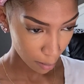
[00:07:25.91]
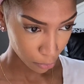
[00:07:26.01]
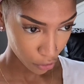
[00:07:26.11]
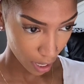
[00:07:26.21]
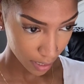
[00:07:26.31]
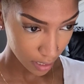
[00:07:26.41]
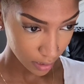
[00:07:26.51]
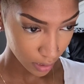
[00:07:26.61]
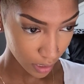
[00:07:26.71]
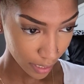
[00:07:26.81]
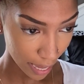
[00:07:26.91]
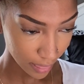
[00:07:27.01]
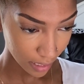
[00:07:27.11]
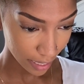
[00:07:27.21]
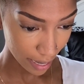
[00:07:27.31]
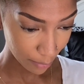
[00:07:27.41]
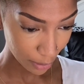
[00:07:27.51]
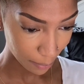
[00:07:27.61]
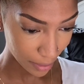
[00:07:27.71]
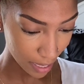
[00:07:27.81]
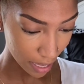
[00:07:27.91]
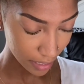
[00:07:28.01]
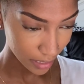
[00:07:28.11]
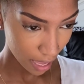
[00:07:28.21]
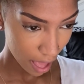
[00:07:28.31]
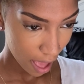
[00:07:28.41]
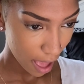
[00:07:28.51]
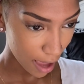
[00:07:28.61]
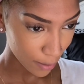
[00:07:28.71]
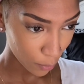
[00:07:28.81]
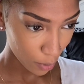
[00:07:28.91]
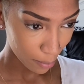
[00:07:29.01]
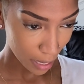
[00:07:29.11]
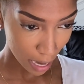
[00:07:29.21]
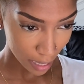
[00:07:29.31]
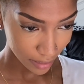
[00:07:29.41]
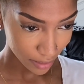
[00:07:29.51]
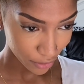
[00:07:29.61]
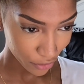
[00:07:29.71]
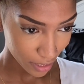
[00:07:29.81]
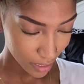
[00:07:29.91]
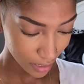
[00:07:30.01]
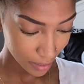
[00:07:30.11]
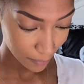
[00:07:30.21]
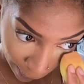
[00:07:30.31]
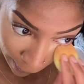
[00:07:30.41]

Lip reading: I'm trying not to look at the camera because I don't want my eyes to crease.